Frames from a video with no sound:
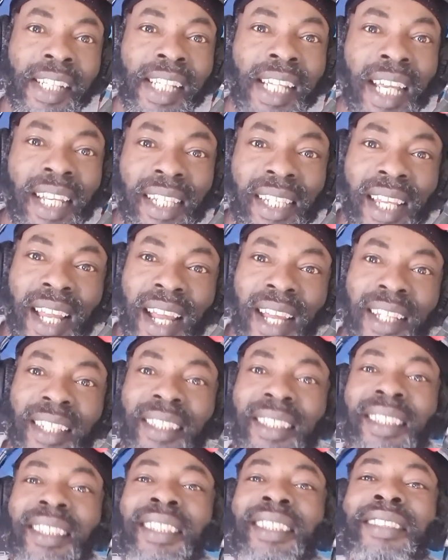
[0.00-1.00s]
Yes,
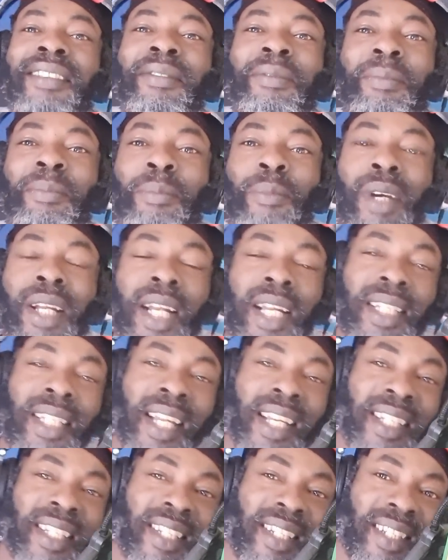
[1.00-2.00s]

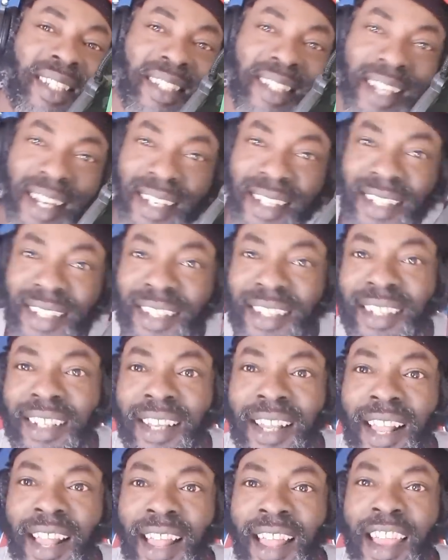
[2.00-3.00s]
brothers and sisters.
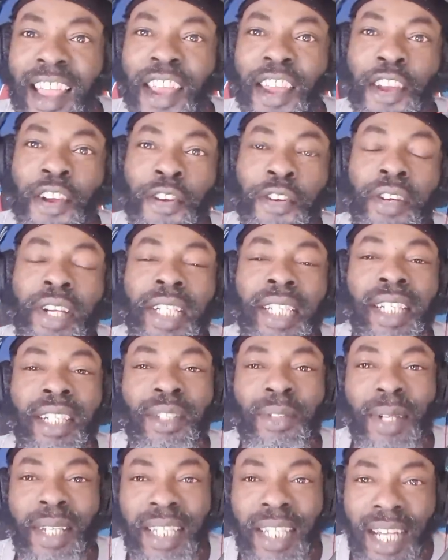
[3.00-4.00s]

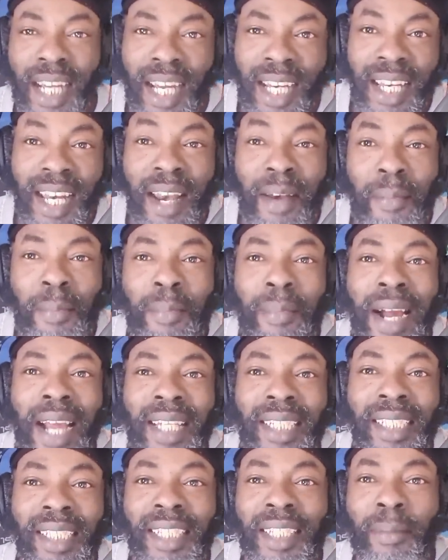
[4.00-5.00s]
Greetings once again in the
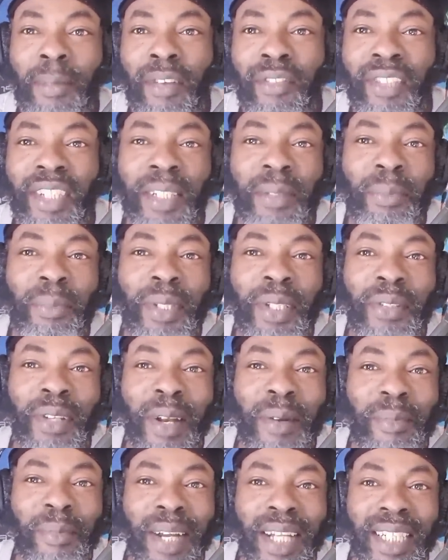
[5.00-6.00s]
mighty name of His
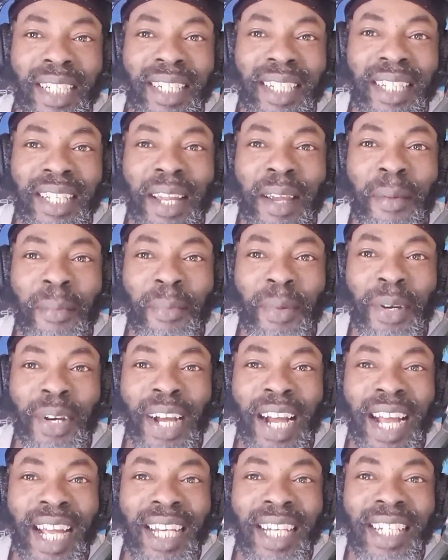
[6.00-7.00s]
Imperial Majesty
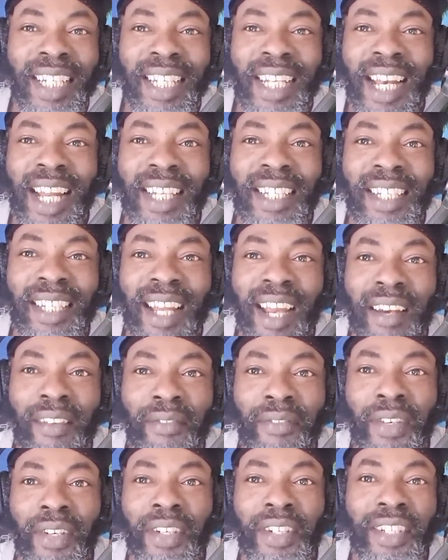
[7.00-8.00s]
Emperor Haile Selassie I,
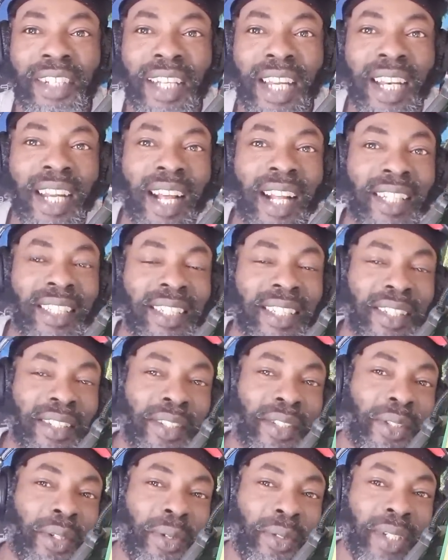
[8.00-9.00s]
and all
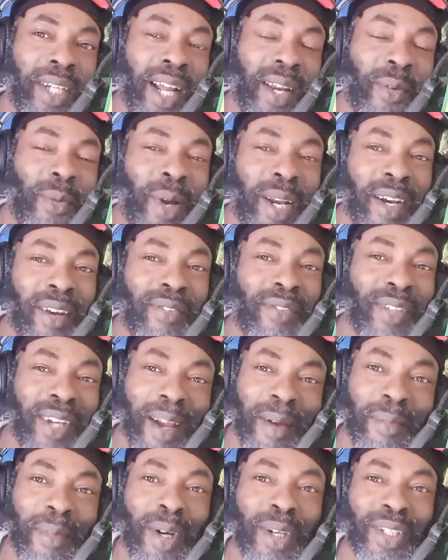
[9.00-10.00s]
things good and
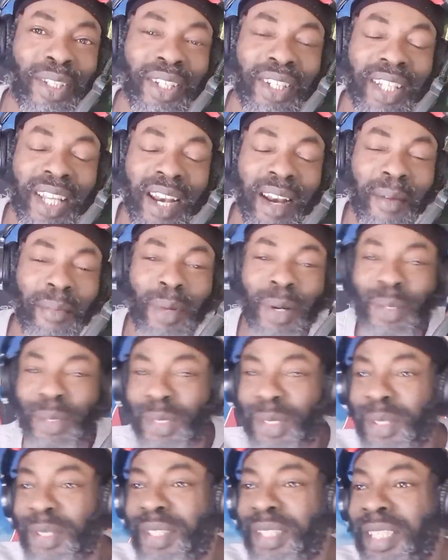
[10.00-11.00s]
wonderful amongst us and
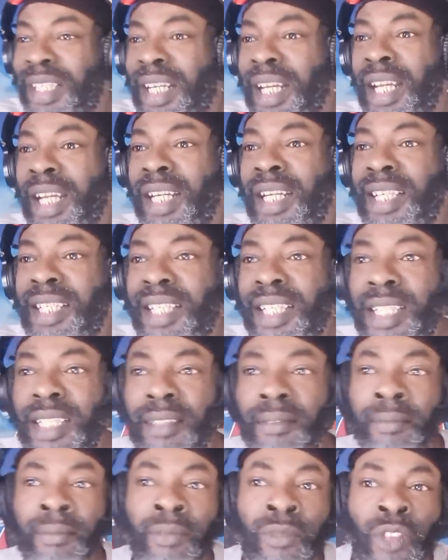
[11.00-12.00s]
about us. You know,
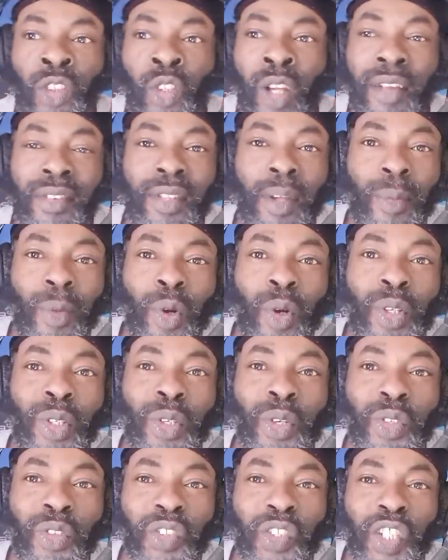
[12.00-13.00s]
see? There's some
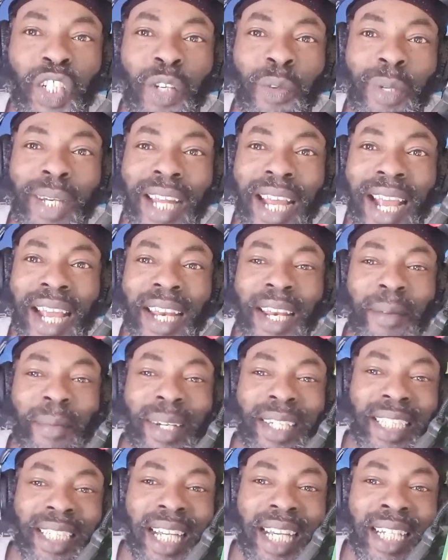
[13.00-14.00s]
good news to share with the
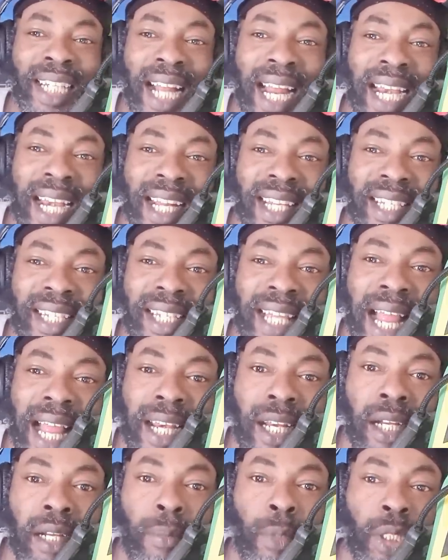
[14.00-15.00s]
island, and it's kind of
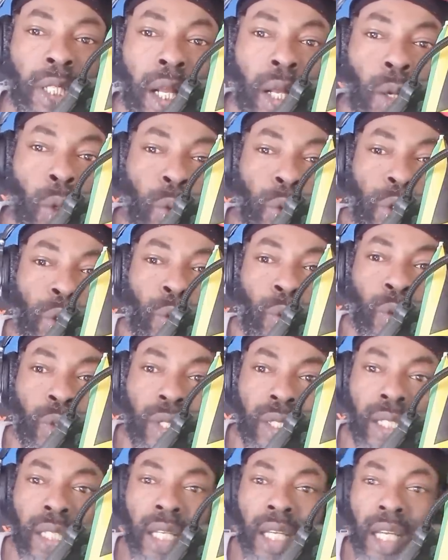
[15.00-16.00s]
sad, but a good
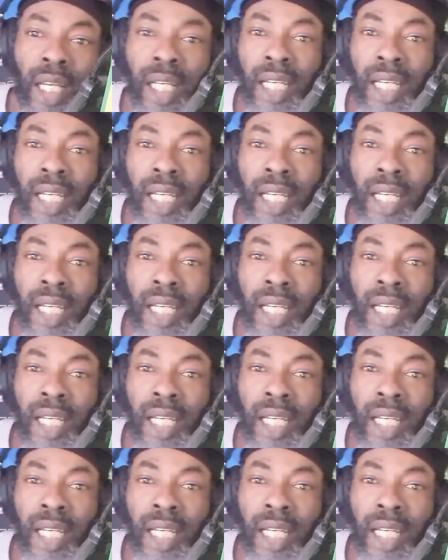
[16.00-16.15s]
news.